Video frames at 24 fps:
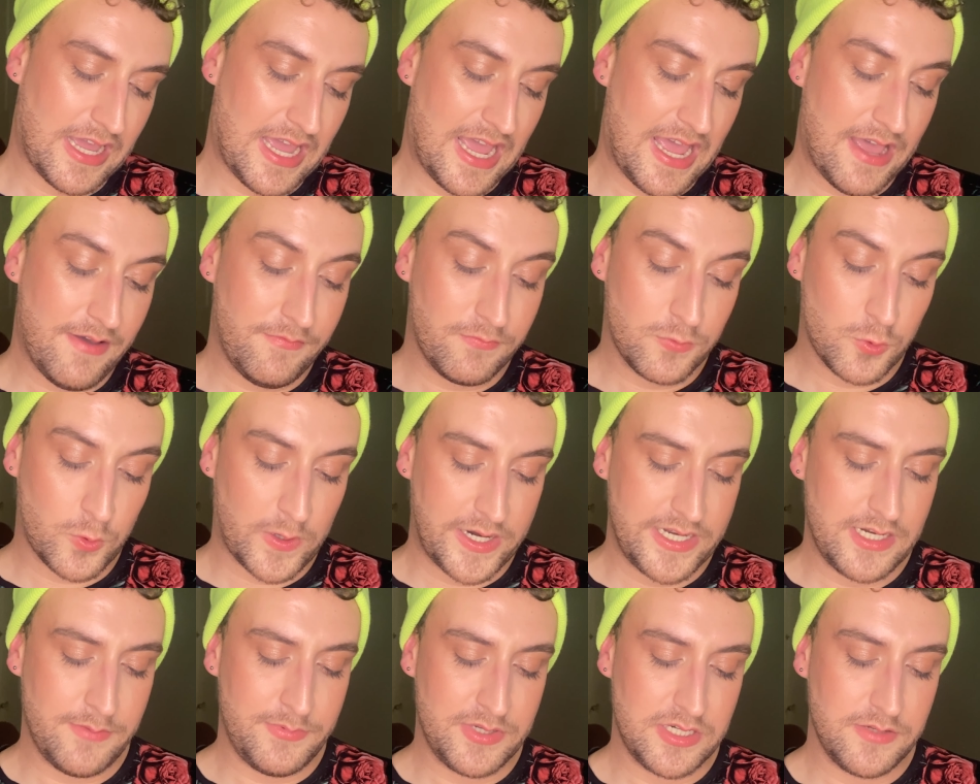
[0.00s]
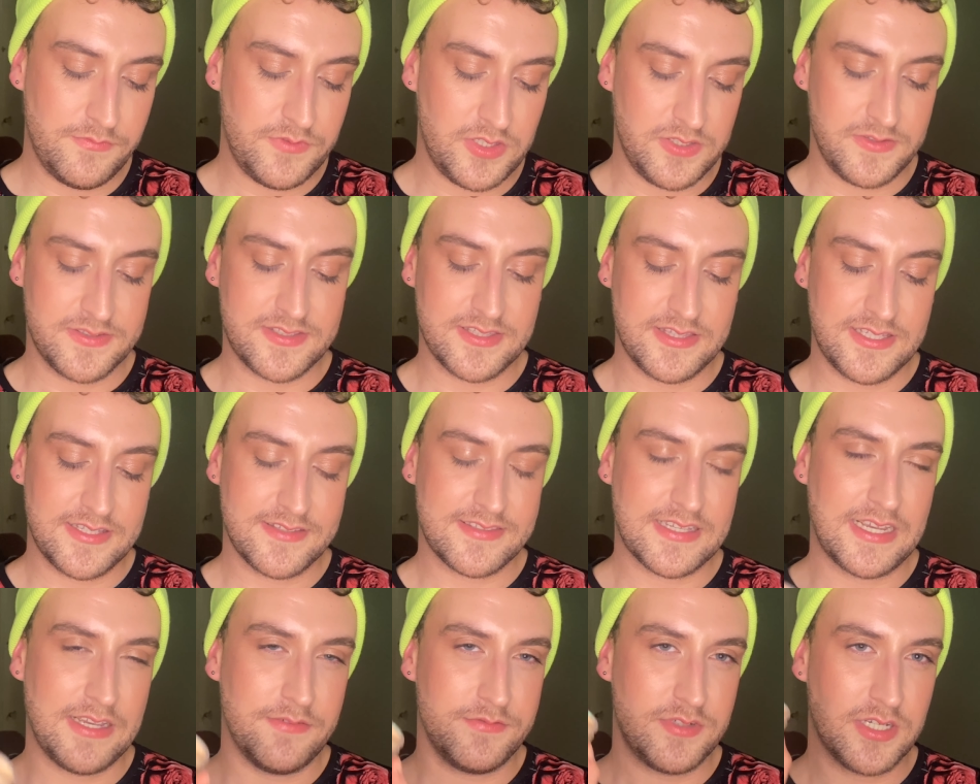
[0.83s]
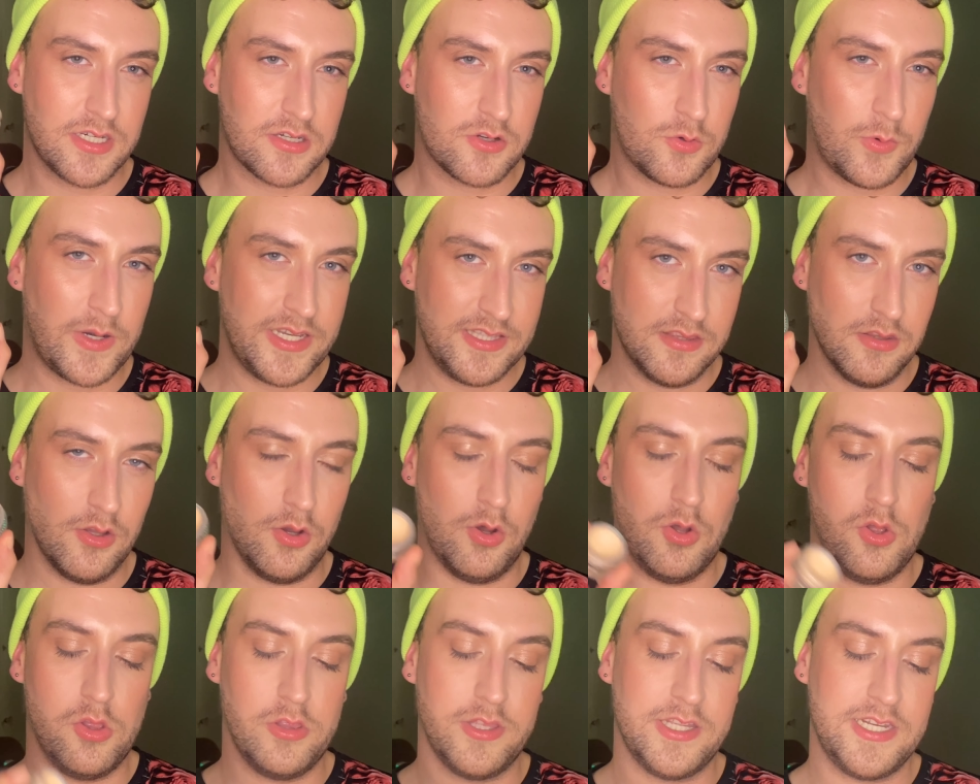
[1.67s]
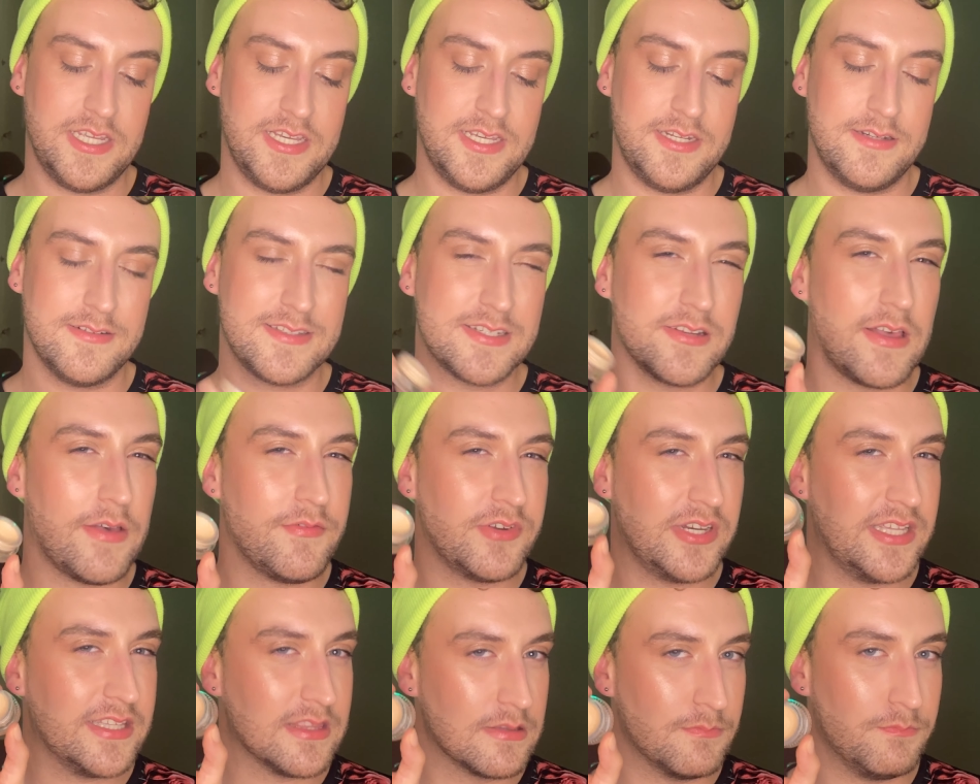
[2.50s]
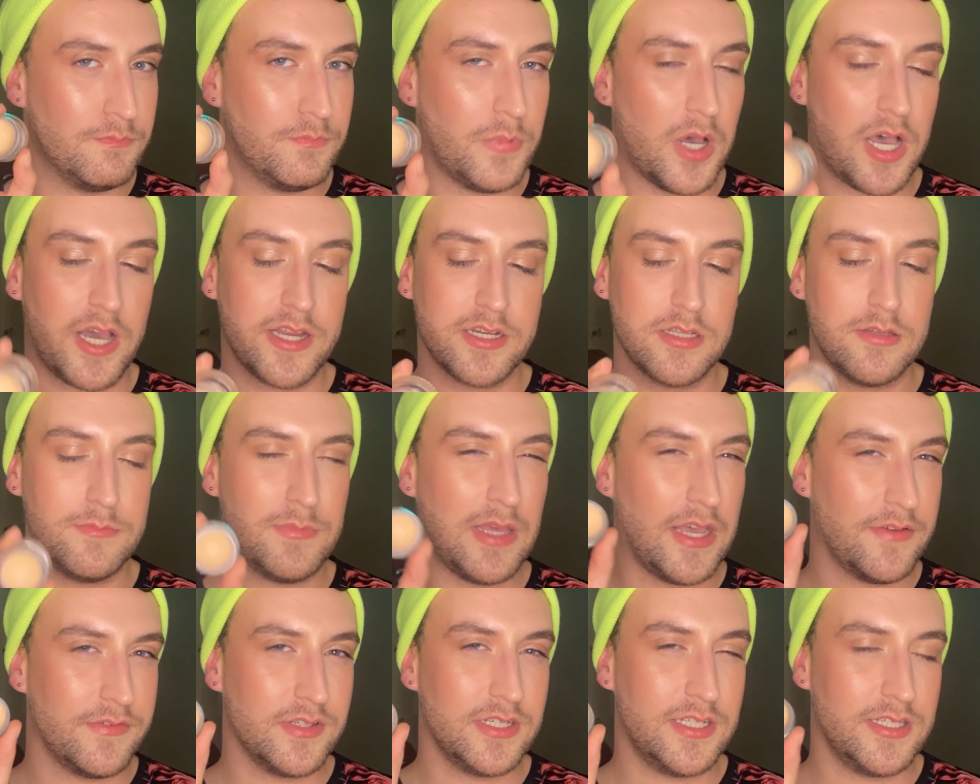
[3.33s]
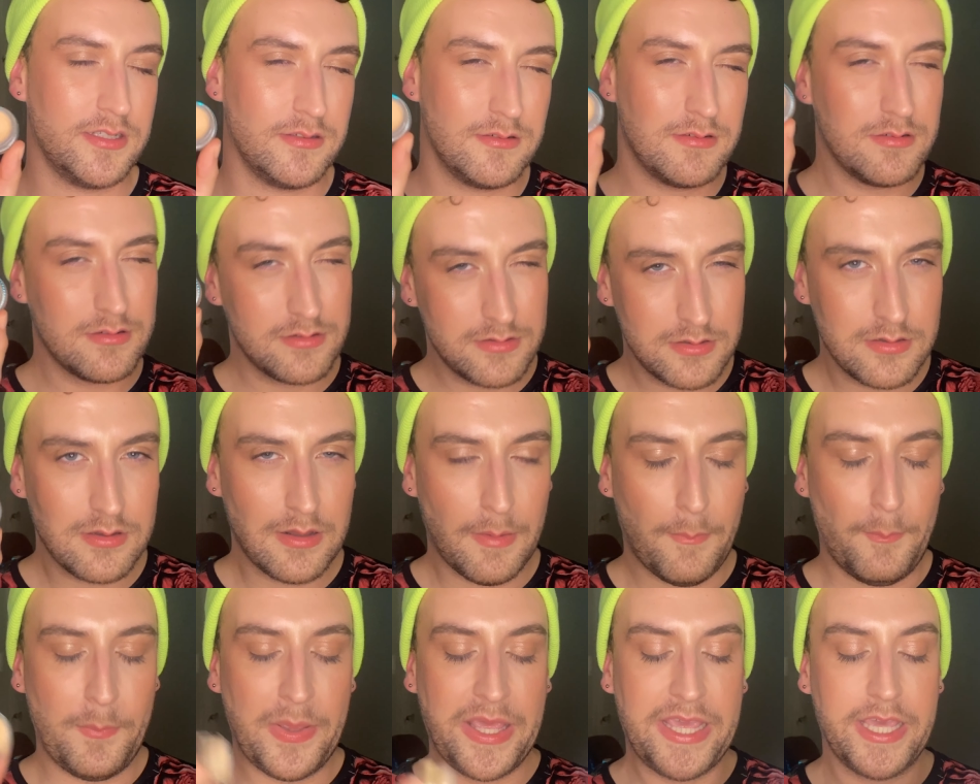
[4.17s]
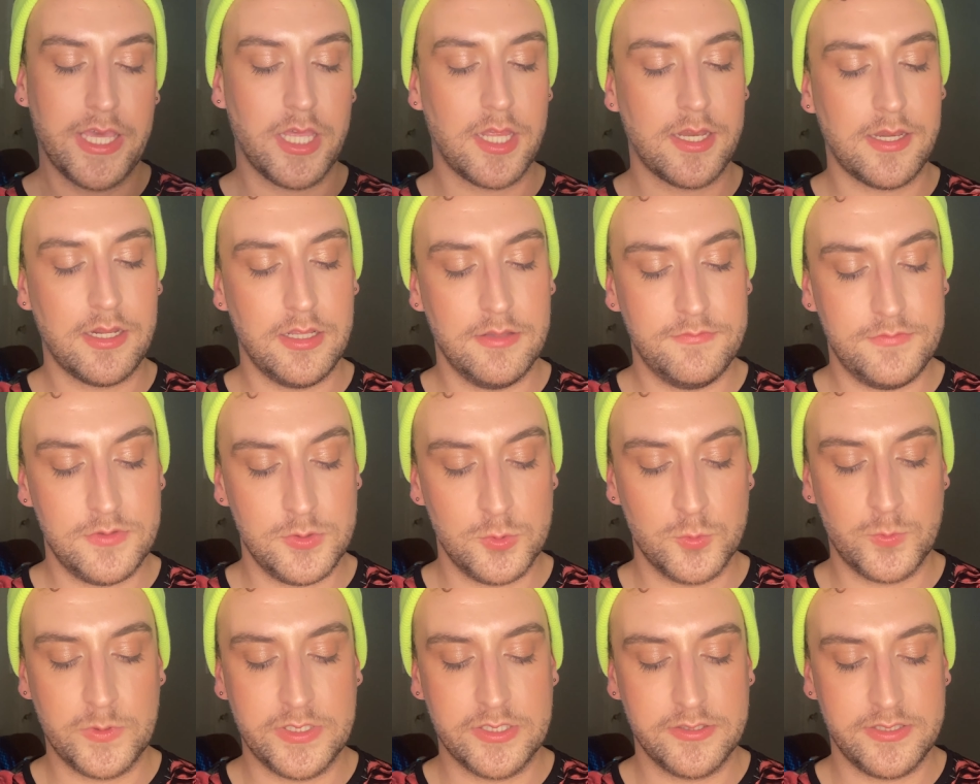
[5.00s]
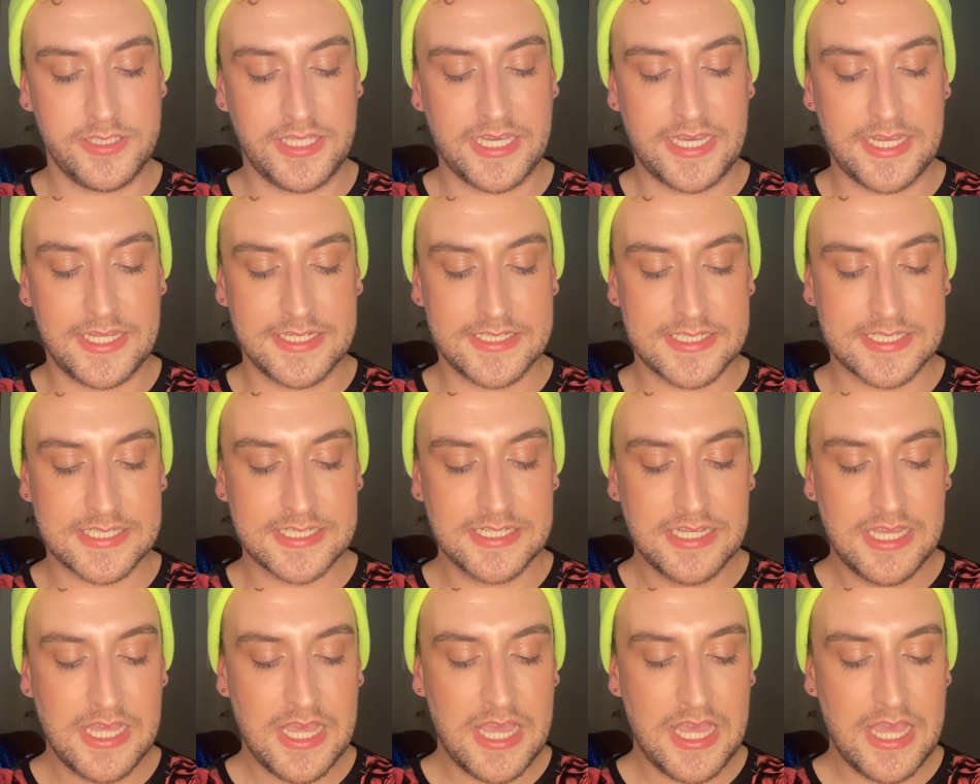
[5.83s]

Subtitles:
have quite a bit of use in this. I have dug quite the hole in it. Still haven't hit the bottom, haven't hit pan, if you will, yet.